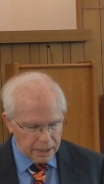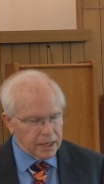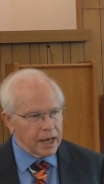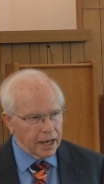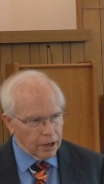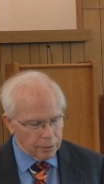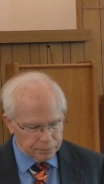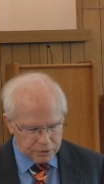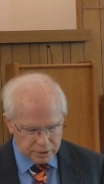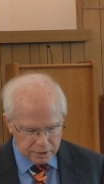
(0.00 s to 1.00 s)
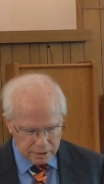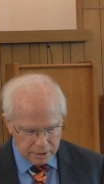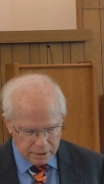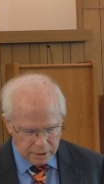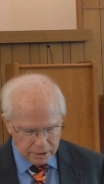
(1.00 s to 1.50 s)
He helped.
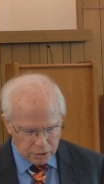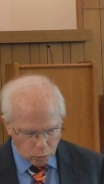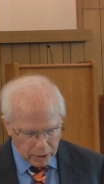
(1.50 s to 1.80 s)
The